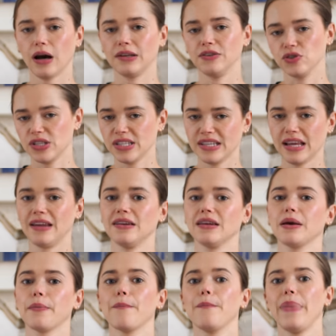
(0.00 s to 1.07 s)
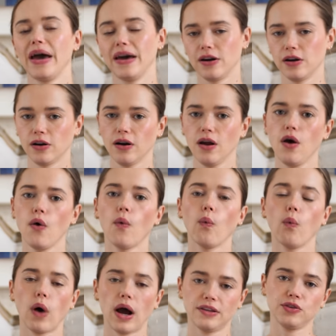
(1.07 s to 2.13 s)
understanding better
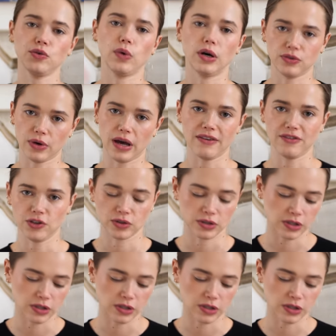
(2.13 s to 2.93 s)
what you want to have in your